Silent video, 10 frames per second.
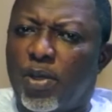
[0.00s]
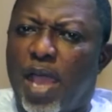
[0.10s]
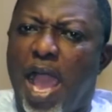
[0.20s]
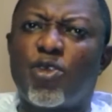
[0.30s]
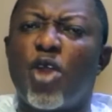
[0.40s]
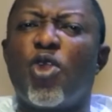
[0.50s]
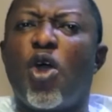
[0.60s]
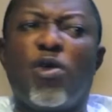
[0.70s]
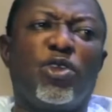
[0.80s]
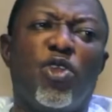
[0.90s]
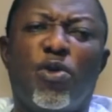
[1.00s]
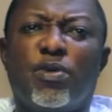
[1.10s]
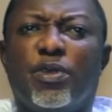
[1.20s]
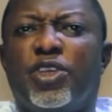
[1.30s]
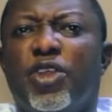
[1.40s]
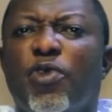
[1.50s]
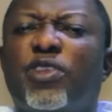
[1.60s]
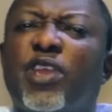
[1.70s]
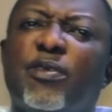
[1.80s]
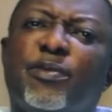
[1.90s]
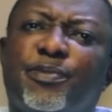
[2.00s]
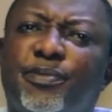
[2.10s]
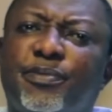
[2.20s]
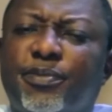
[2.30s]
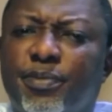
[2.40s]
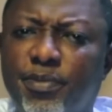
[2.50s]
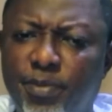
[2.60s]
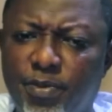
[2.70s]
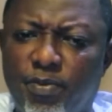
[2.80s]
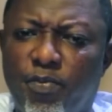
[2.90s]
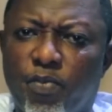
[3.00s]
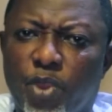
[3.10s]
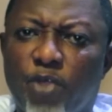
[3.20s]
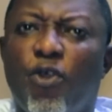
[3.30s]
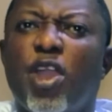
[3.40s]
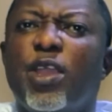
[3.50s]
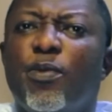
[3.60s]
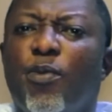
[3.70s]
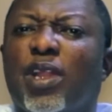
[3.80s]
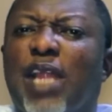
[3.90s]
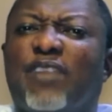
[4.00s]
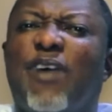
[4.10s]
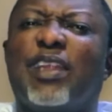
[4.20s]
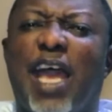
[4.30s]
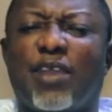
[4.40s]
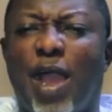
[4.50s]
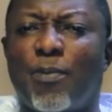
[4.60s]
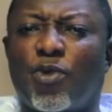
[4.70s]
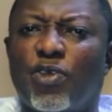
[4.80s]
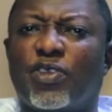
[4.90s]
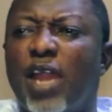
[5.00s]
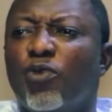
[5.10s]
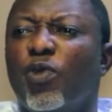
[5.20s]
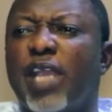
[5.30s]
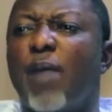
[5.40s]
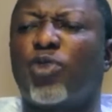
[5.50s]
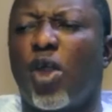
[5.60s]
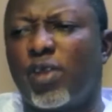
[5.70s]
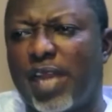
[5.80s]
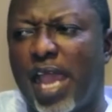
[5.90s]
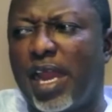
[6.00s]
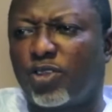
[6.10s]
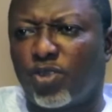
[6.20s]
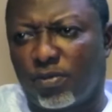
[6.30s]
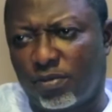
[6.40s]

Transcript: I don't know, the reason for him, but as far as I am concerned, we came third in that election